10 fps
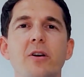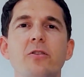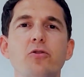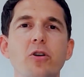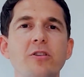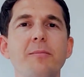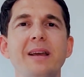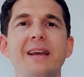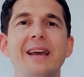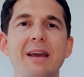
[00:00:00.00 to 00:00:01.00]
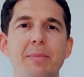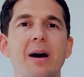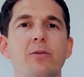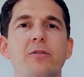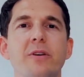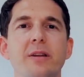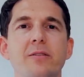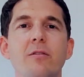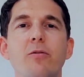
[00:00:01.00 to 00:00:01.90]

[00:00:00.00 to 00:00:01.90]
so try to make a game out of it.